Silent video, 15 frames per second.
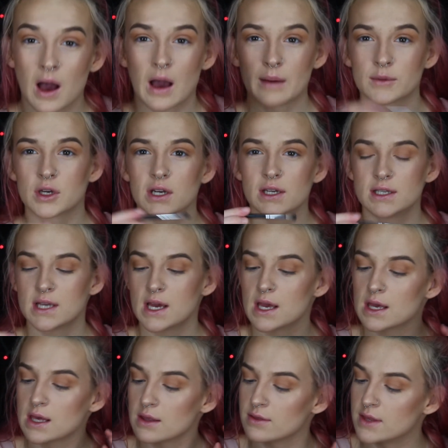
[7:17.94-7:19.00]
I'm going to
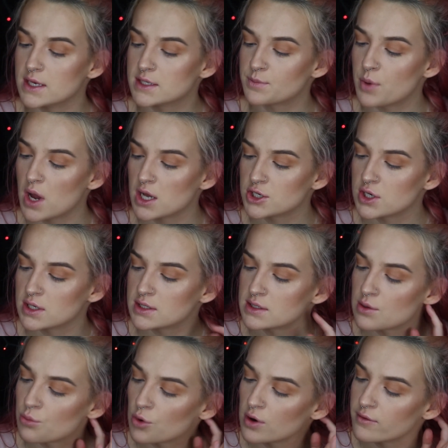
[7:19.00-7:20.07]
take this brush. It's
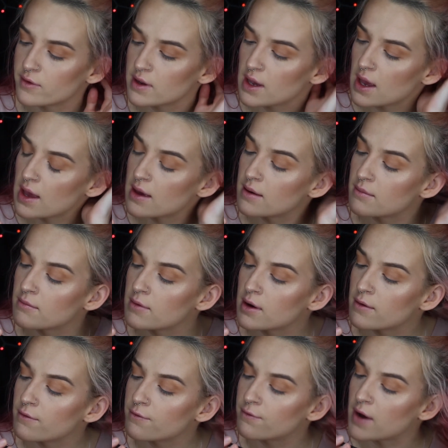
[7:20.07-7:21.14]
the Morphe
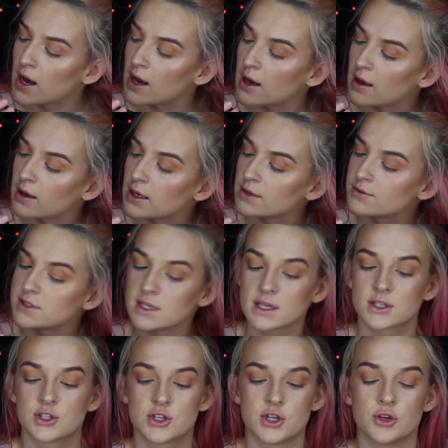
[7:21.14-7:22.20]

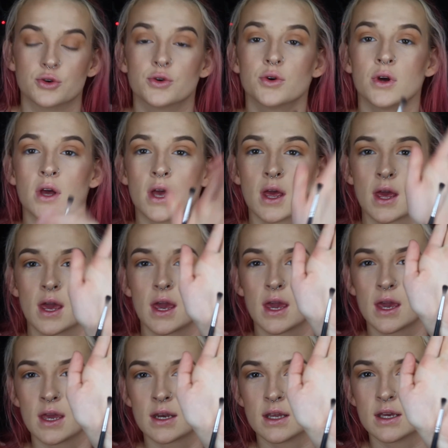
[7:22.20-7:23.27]
M562,
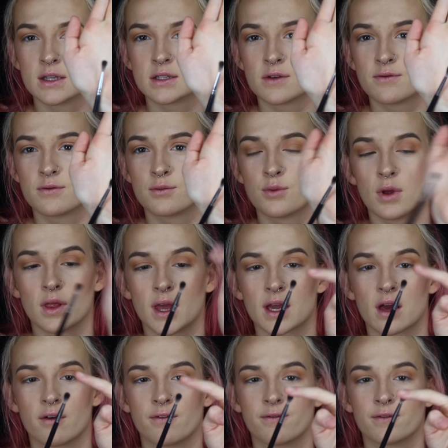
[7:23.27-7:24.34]
and it's
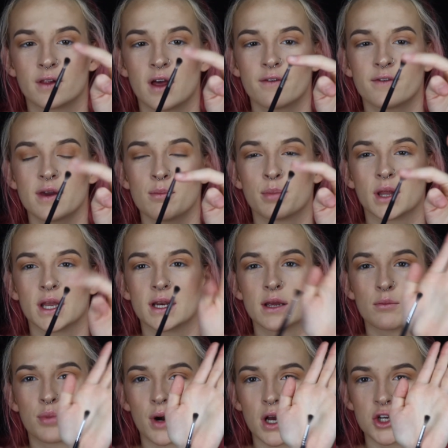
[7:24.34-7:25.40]
like a fluffy
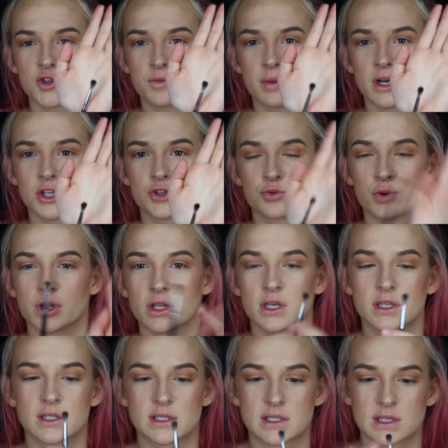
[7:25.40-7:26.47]
blending brush, but it's
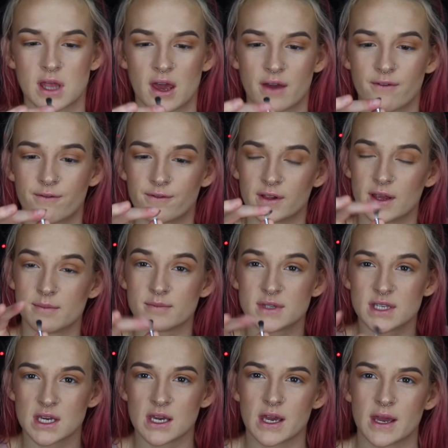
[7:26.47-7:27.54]
really like
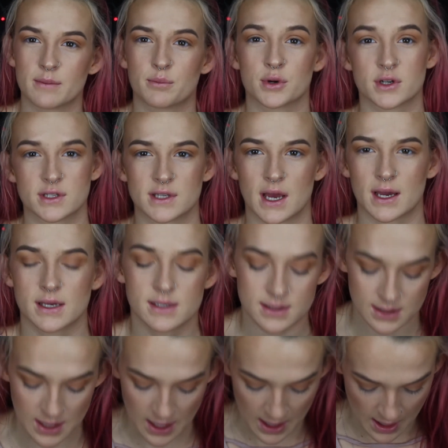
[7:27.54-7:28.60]
flimsy and
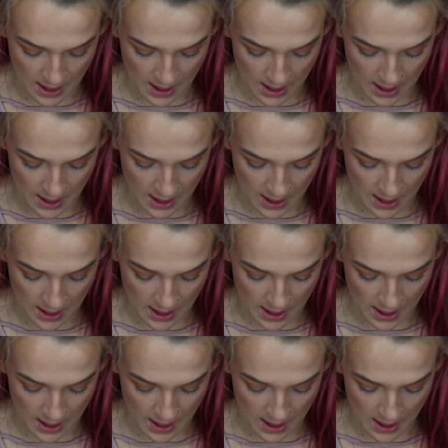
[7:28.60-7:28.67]
precise,